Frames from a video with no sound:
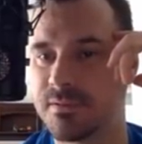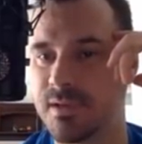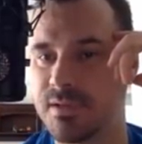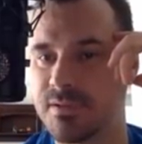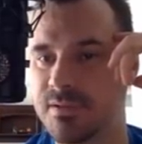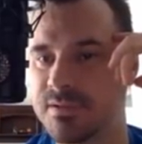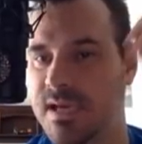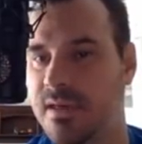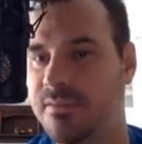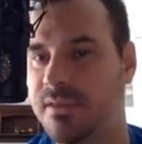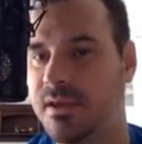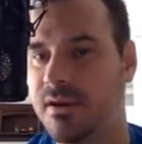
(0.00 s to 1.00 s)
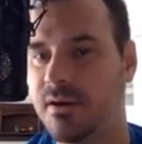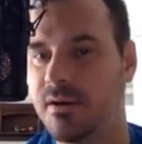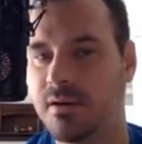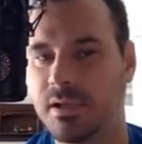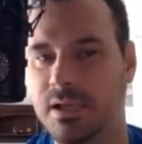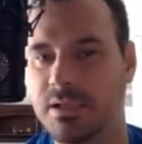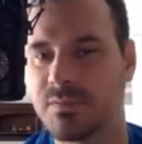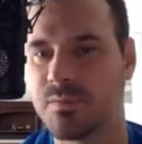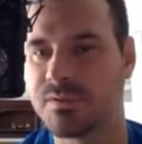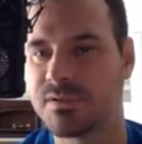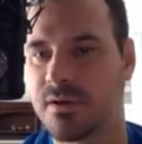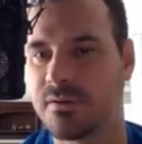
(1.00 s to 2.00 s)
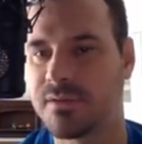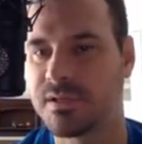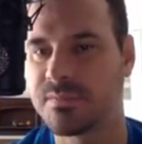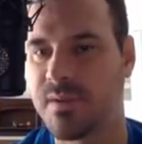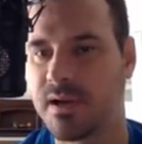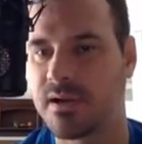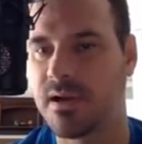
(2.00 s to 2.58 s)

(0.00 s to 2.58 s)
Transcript: Okay, so the 10th here is when we started things back